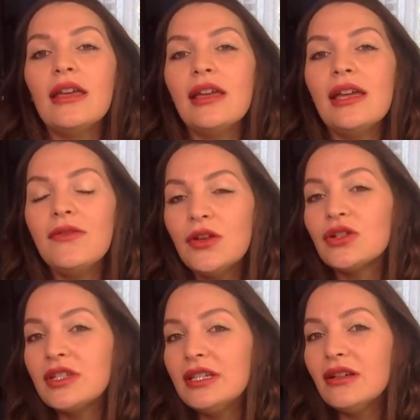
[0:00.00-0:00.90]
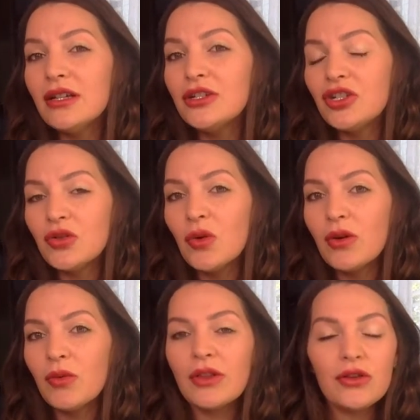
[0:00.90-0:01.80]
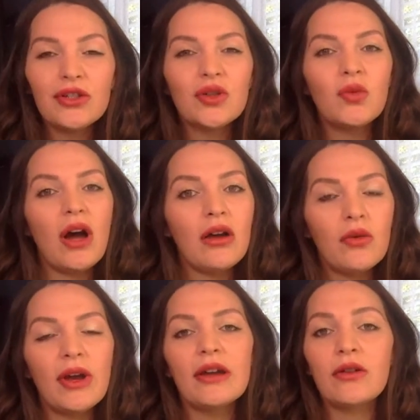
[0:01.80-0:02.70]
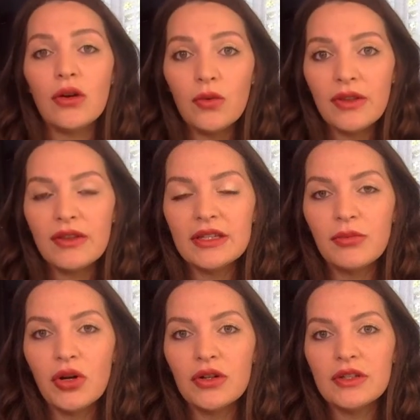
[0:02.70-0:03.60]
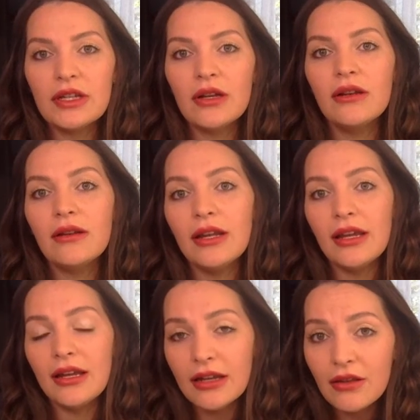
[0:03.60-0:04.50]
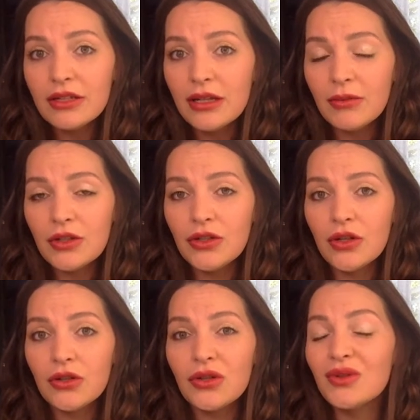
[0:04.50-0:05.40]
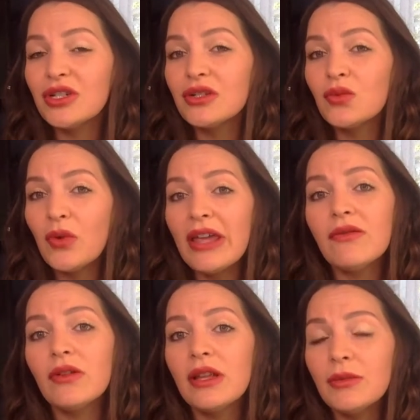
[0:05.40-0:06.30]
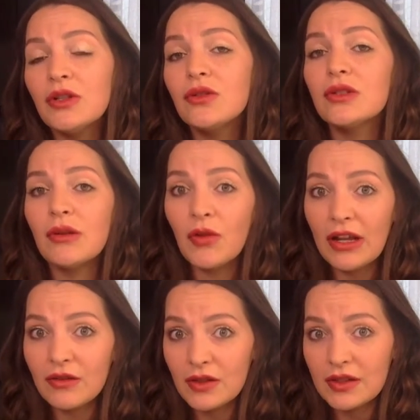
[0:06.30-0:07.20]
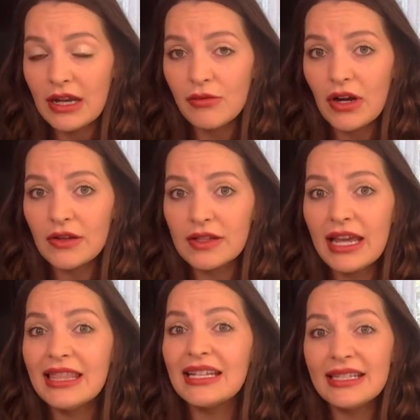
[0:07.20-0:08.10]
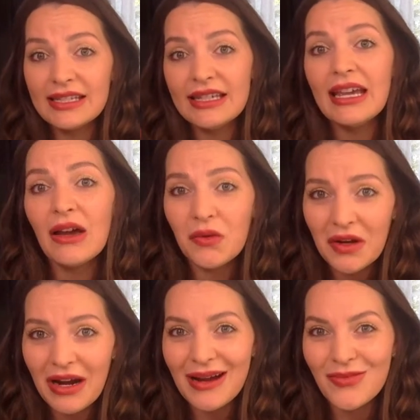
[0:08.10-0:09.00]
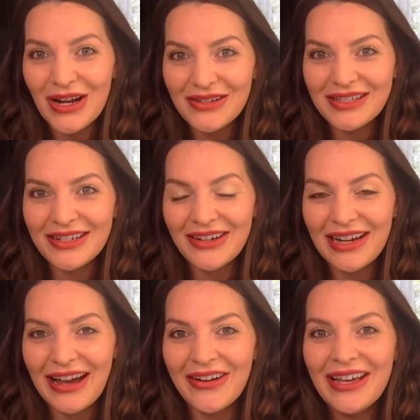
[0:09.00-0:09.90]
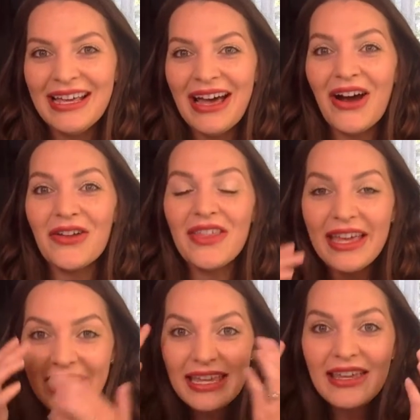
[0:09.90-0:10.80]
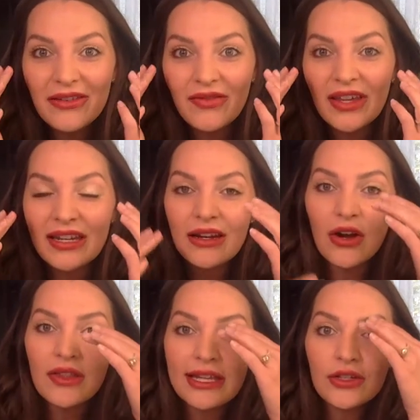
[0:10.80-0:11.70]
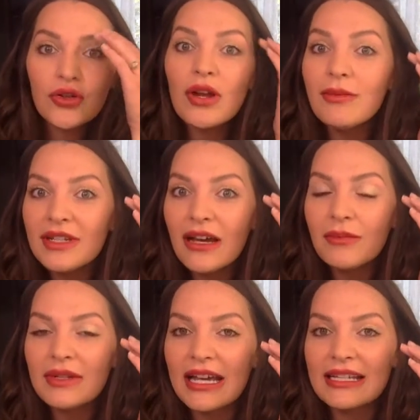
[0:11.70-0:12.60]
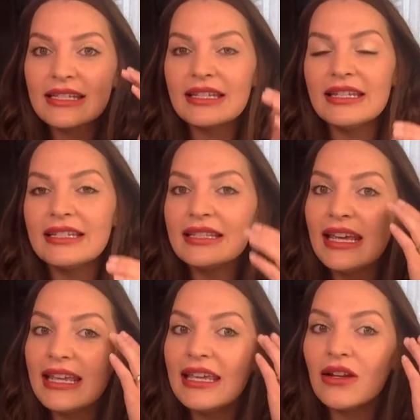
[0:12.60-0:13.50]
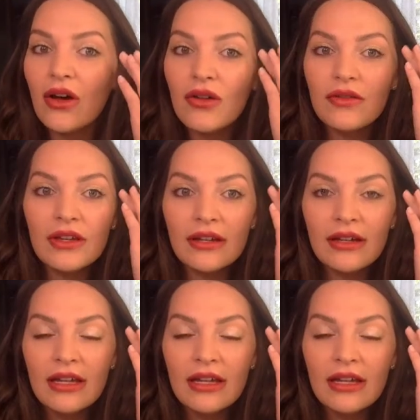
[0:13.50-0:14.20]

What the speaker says: if you're still unsure whether you should walk away or go with this person, another tip that you can do is just wait for them to do someone else's eyebrows and then see how their eyebrows turn out. Are they even? Are they trimmed up nicely? Did they get all the,